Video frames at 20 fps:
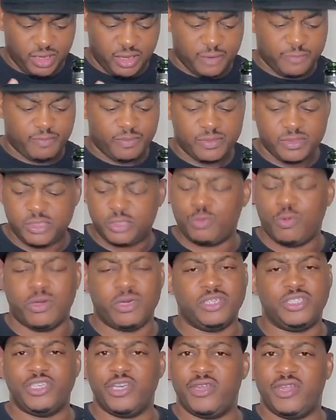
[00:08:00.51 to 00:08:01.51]
Yeah, just
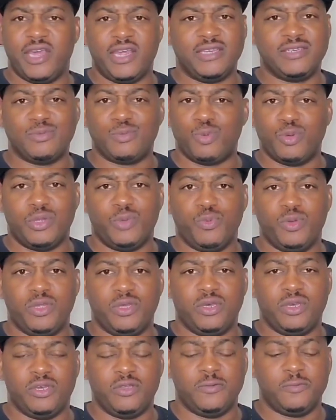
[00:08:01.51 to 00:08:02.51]
wanted to share that. It's really,
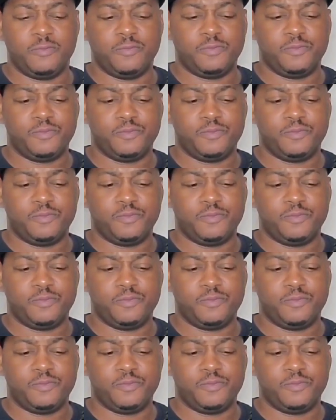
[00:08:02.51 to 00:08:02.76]
really good.